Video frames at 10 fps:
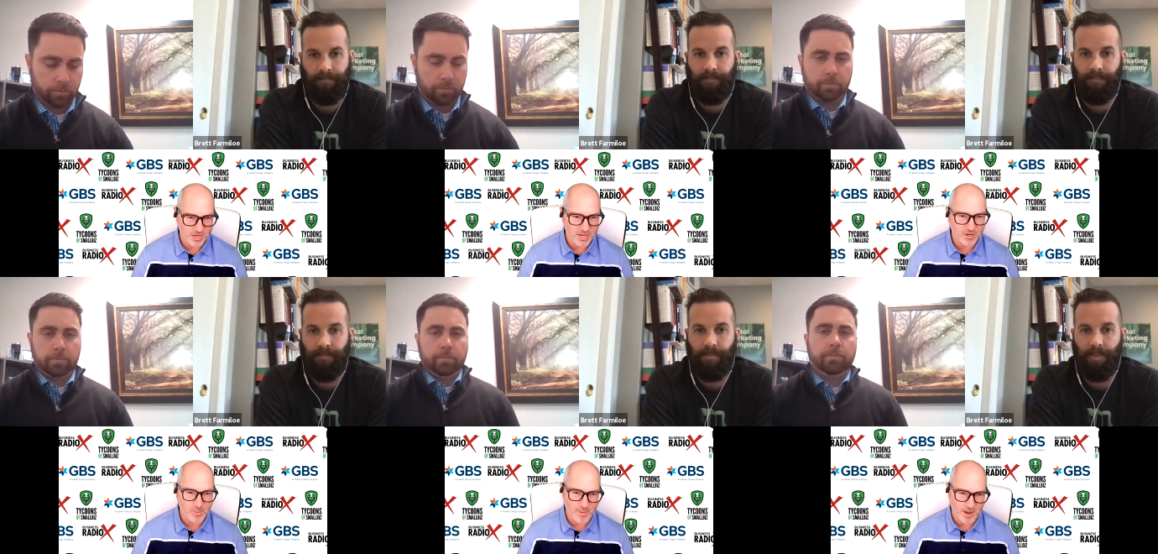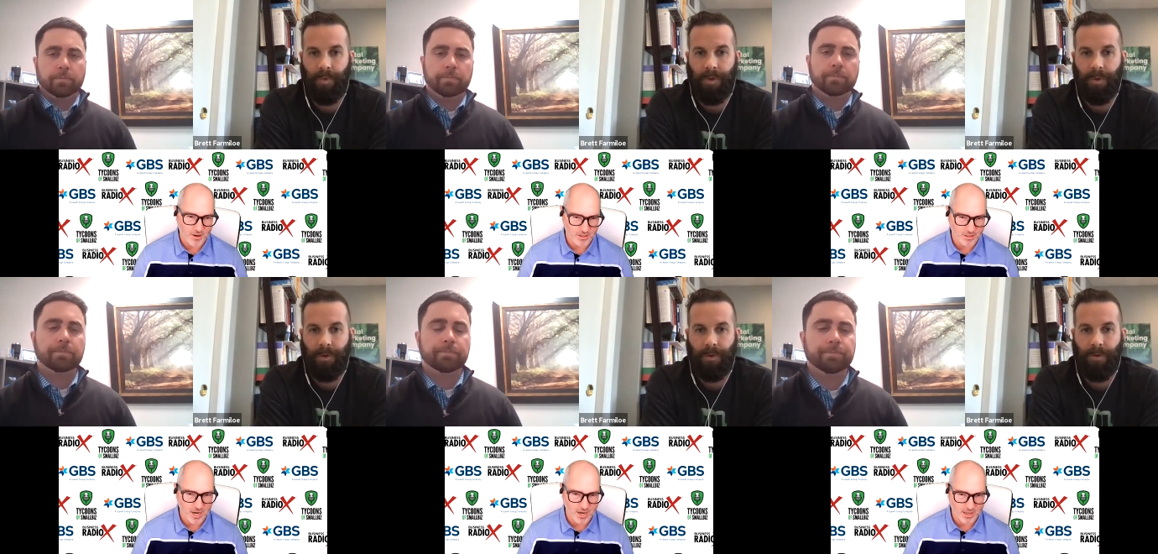Speaker 1: hear about it
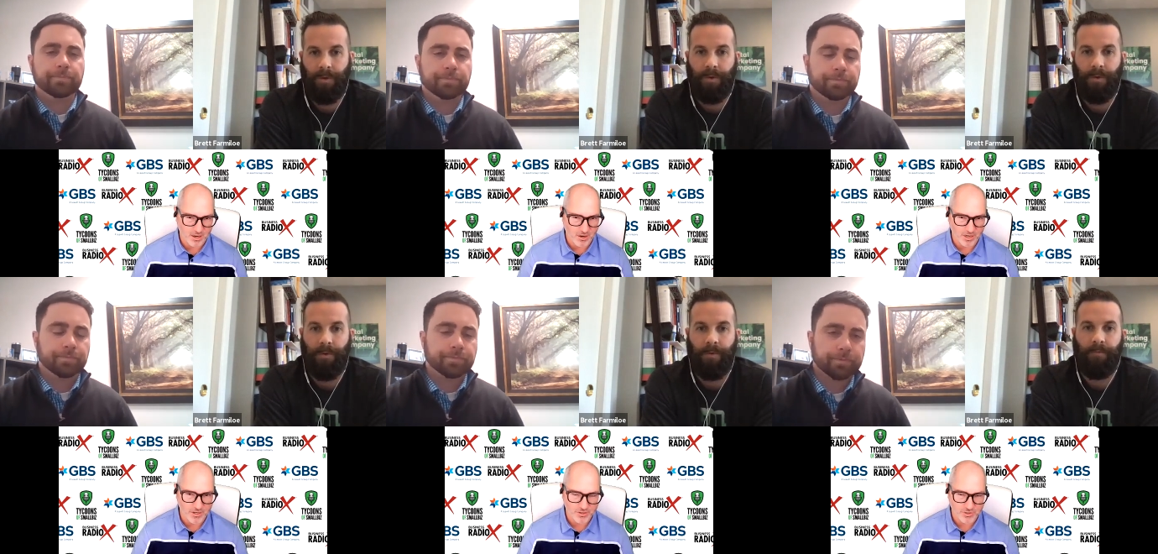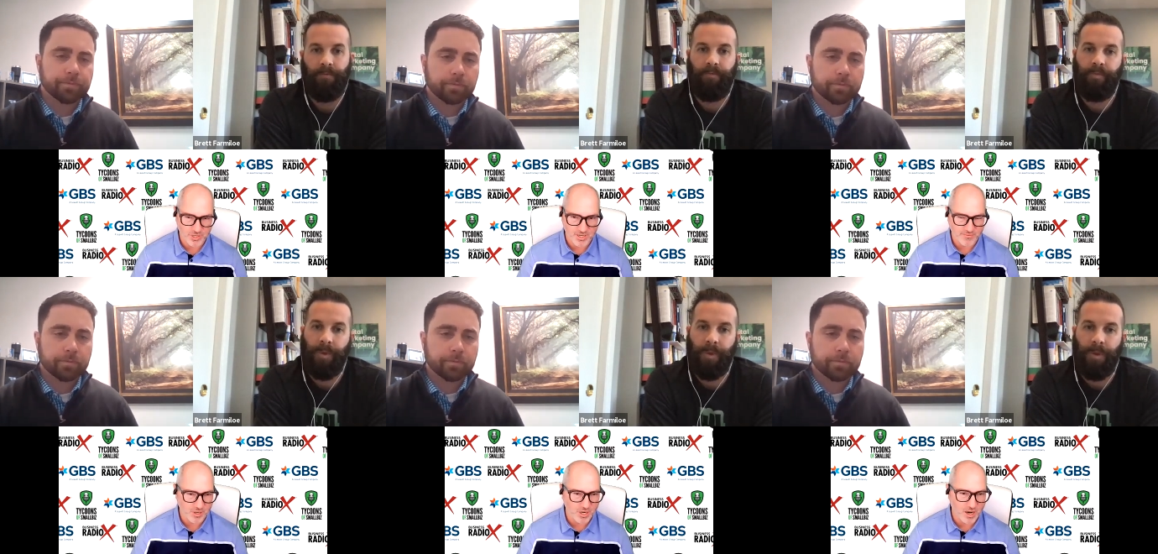a lot in our industry at
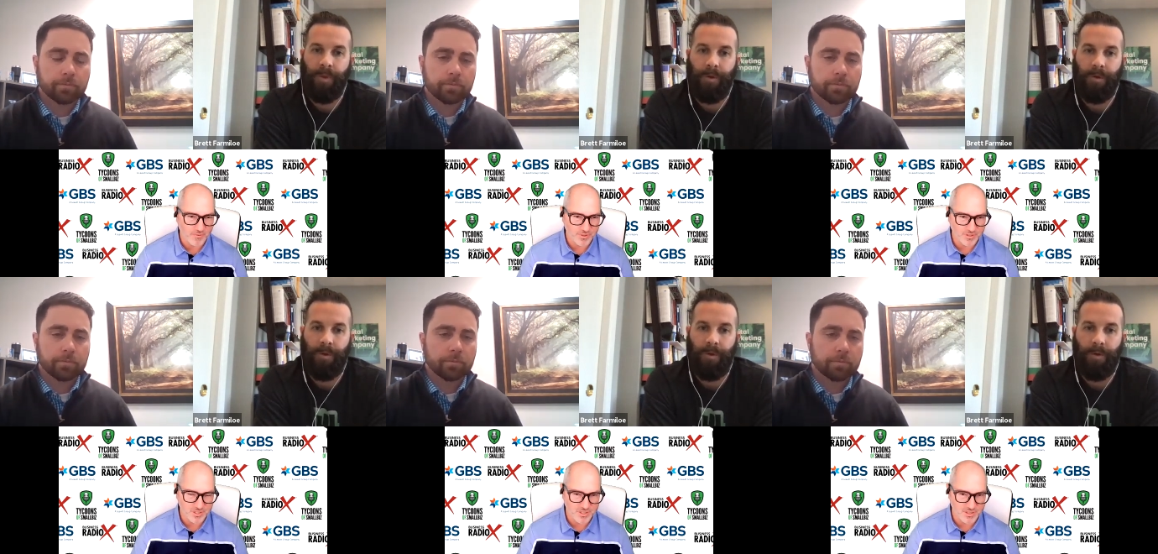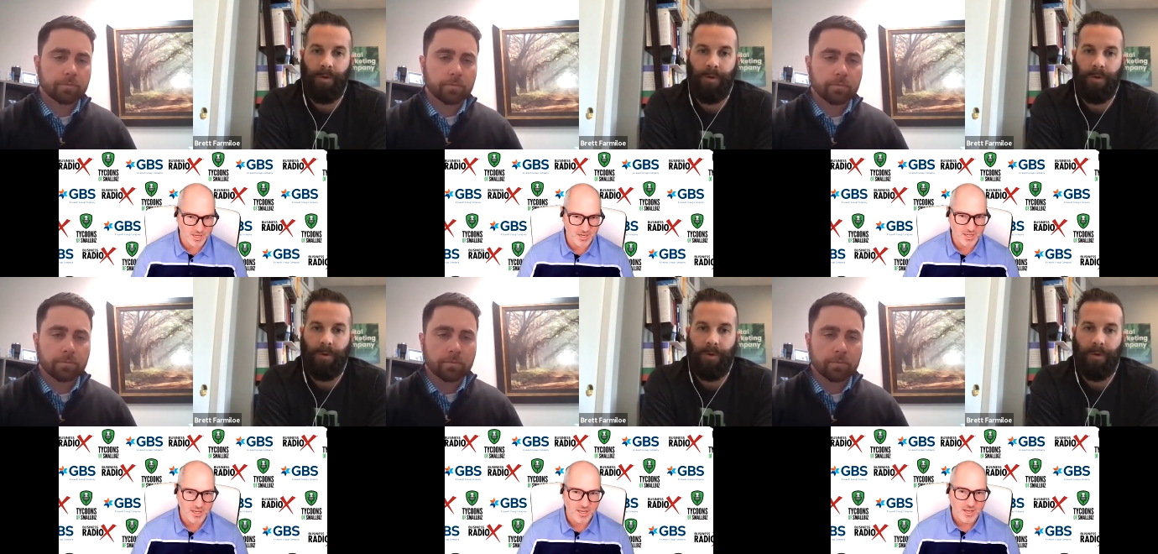different conferences
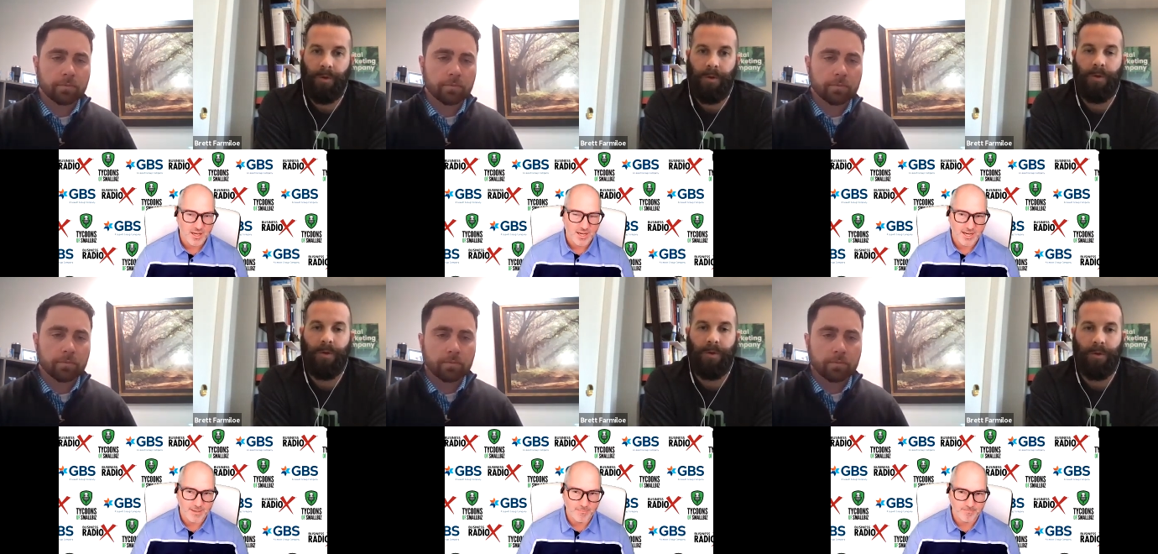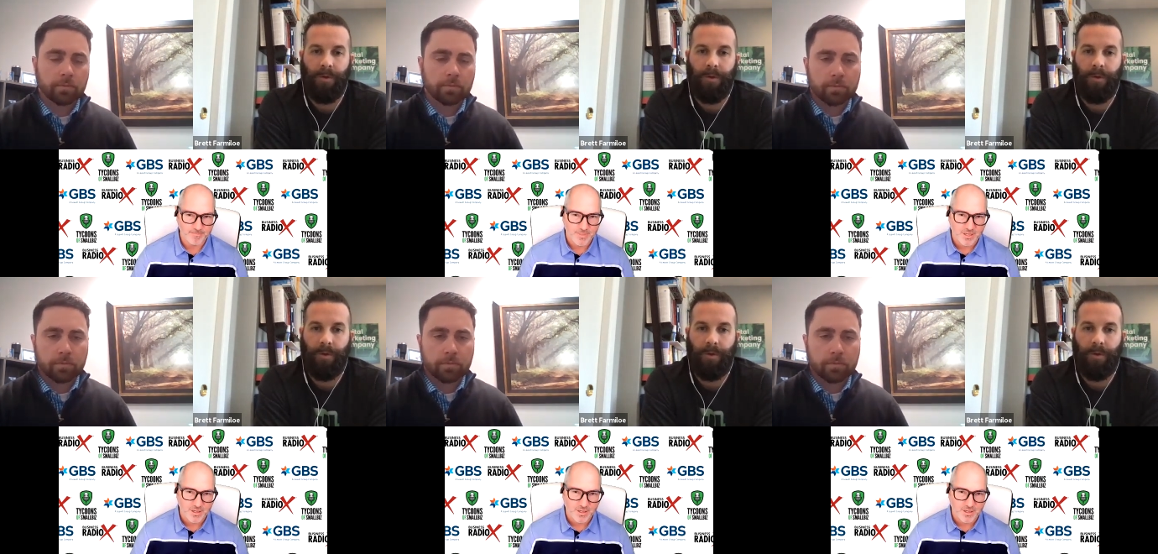that um,